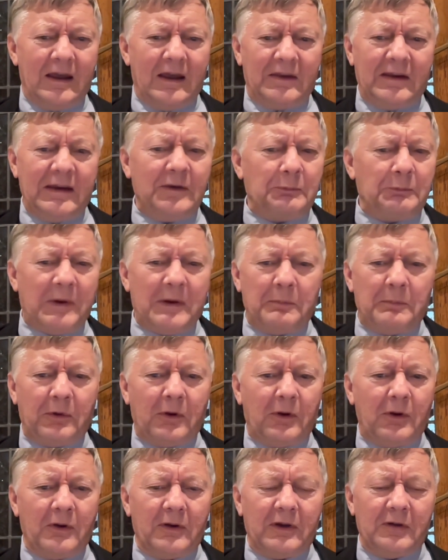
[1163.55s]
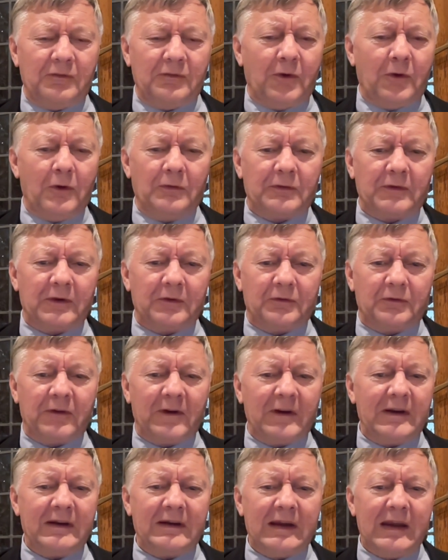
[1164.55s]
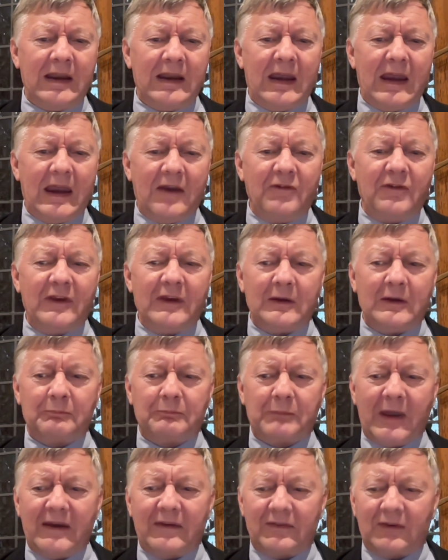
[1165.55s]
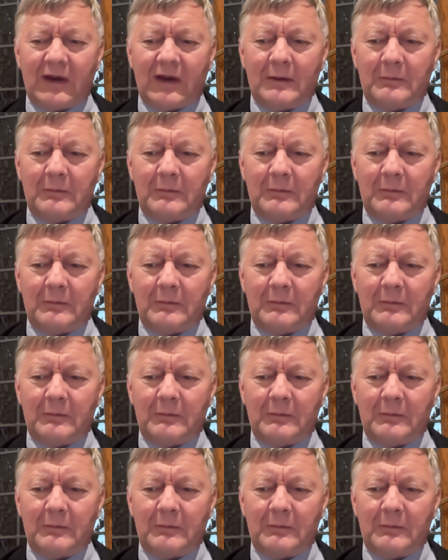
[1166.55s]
These people are involved in funding everything base.